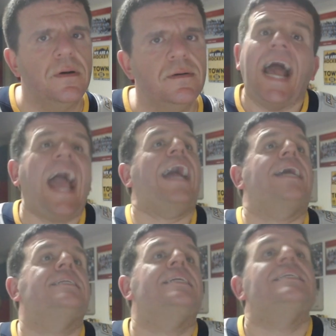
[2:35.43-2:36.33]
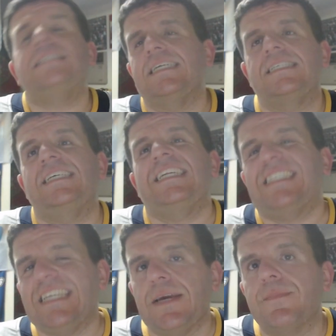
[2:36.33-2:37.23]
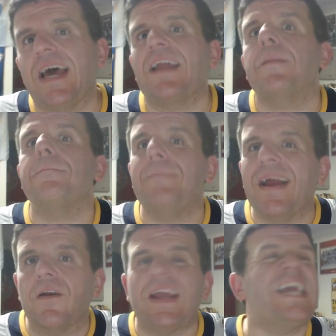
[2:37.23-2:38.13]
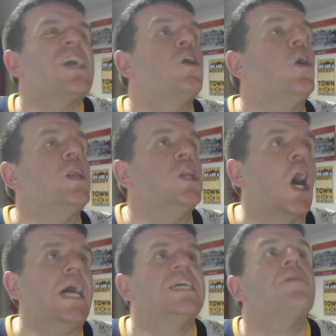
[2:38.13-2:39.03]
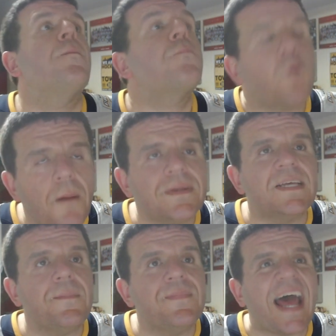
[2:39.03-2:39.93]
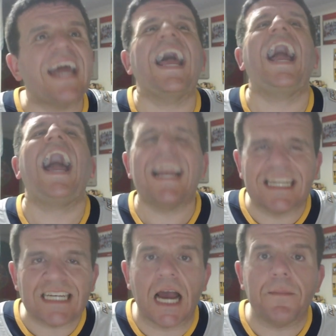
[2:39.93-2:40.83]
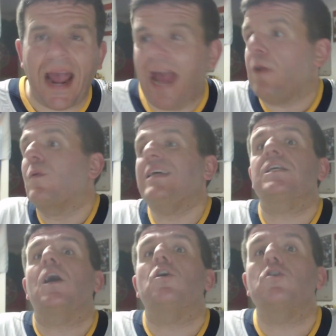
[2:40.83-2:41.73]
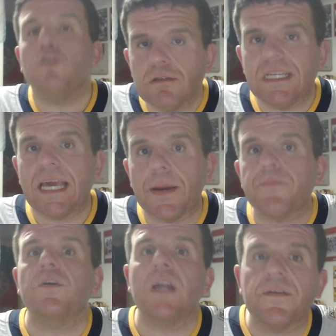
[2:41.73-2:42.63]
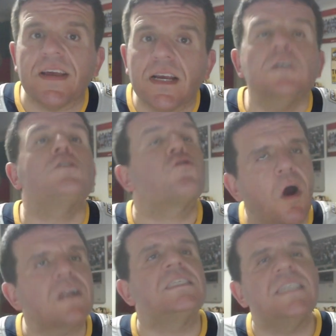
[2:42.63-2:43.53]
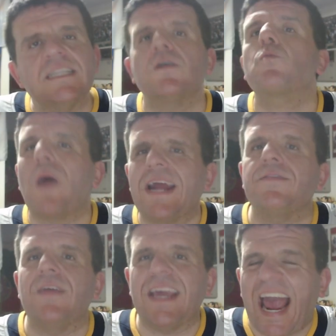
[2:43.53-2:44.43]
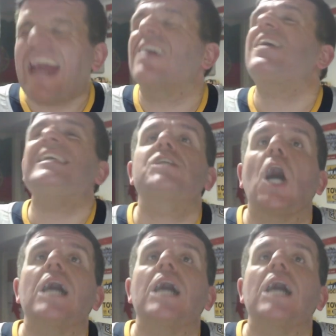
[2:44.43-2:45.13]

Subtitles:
And since it seemed that Barry could not promise him that at the time and risk losing him for nothing, Trotz did the right thing and at least got